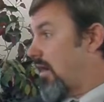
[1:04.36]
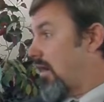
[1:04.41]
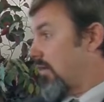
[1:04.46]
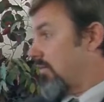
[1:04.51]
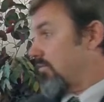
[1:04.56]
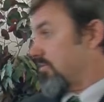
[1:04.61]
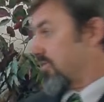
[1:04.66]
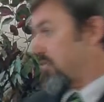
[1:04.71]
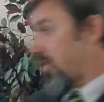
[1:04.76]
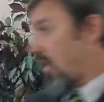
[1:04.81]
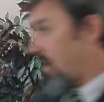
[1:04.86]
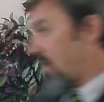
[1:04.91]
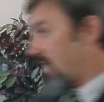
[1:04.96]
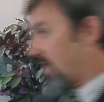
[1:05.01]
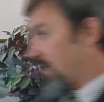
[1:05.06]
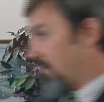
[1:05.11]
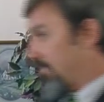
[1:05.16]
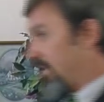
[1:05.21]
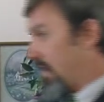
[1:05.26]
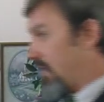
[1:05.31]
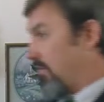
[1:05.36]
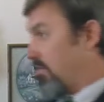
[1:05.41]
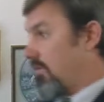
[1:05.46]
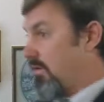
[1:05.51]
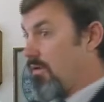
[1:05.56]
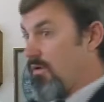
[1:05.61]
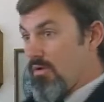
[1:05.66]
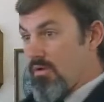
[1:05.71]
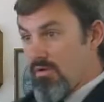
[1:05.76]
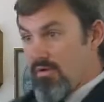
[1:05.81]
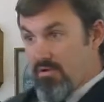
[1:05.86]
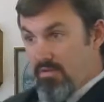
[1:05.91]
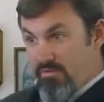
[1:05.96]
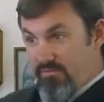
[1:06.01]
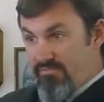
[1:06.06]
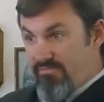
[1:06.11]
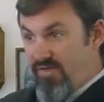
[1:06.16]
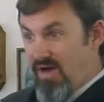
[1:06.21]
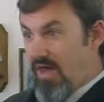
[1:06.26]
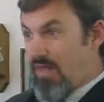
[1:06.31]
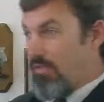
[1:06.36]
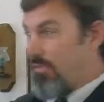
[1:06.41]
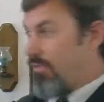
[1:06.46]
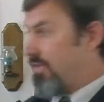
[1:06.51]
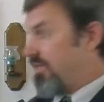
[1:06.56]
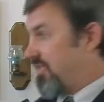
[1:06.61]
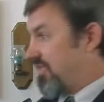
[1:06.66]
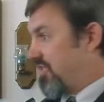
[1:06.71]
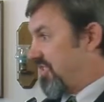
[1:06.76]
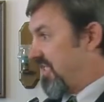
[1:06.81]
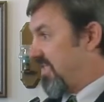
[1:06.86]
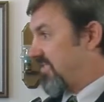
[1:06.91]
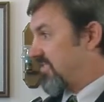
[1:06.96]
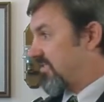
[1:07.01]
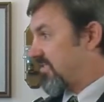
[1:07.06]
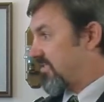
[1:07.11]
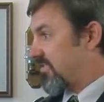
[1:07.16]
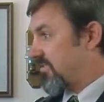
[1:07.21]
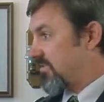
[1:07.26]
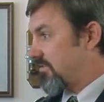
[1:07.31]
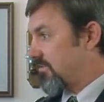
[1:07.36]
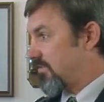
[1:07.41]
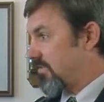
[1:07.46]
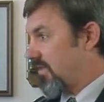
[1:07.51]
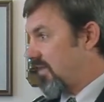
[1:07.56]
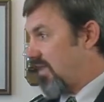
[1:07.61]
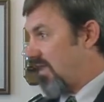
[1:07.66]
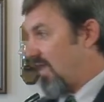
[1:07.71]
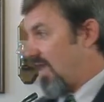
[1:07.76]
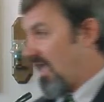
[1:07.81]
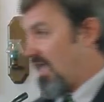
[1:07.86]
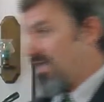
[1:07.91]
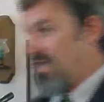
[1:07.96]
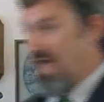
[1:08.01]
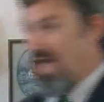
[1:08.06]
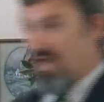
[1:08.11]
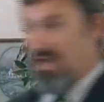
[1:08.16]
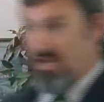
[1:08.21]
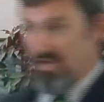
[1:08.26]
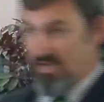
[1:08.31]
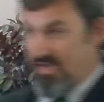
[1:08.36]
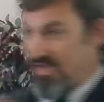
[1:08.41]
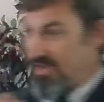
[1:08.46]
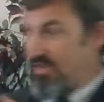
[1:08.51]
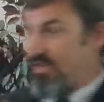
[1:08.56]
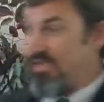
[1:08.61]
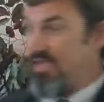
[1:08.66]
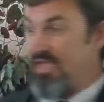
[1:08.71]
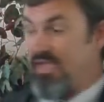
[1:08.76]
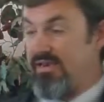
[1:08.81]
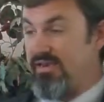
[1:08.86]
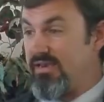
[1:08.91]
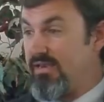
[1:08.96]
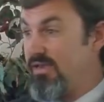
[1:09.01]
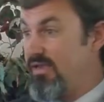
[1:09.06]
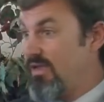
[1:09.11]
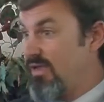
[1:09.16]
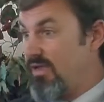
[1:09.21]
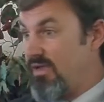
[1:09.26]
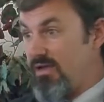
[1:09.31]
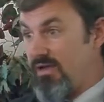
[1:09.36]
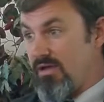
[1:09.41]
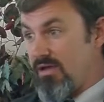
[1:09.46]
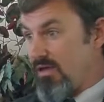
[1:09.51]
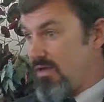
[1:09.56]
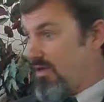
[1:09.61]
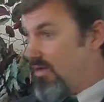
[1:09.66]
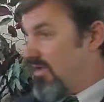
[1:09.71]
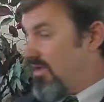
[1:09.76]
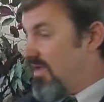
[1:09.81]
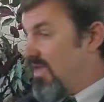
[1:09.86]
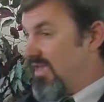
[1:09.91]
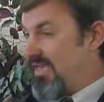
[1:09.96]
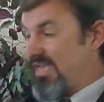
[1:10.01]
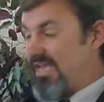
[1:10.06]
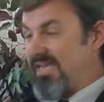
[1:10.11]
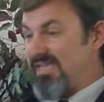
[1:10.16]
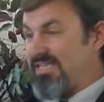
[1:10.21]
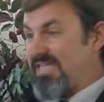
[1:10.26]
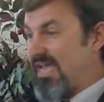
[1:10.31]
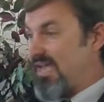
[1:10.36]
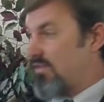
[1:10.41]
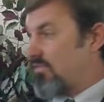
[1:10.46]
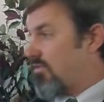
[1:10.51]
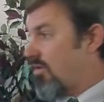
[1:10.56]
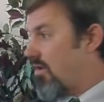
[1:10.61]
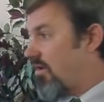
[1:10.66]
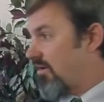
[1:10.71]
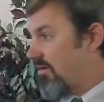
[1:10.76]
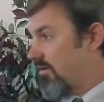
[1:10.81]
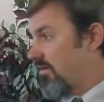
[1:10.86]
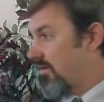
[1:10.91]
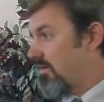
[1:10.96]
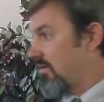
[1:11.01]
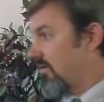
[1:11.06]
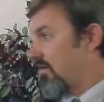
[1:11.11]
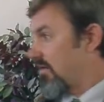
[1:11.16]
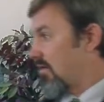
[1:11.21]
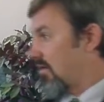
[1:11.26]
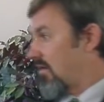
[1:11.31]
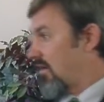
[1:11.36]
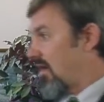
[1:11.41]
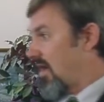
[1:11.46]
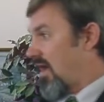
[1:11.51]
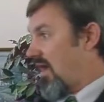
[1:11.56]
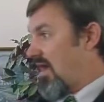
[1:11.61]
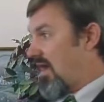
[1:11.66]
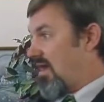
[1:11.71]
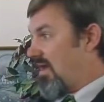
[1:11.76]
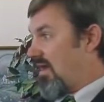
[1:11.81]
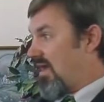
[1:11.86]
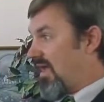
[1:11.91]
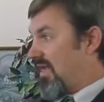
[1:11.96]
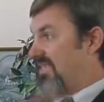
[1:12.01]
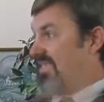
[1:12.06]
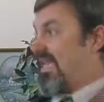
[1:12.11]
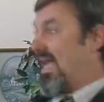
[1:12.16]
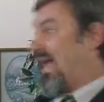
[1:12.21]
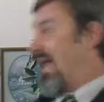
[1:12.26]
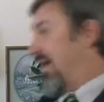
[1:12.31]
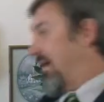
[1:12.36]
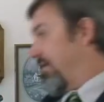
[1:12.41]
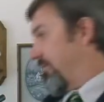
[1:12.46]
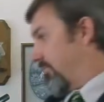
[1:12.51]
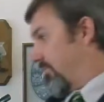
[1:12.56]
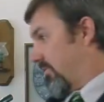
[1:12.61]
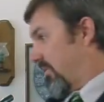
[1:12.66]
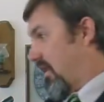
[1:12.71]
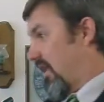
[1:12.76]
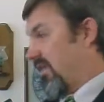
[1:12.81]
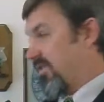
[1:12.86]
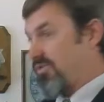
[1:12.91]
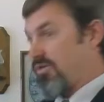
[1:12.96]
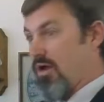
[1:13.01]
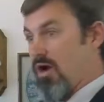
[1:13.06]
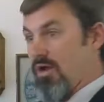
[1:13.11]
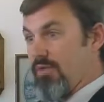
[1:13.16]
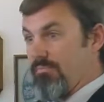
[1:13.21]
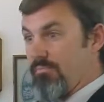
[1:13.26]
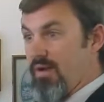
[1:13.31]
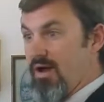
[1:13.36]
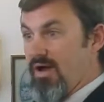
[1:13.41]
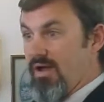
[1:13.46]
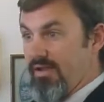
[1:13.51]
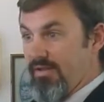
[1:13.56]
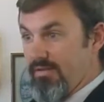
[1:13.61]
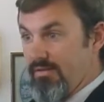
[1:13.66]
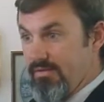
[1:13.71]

uh, was talking about following Jesus and not le- getting. It didn't take long. A day has gone by.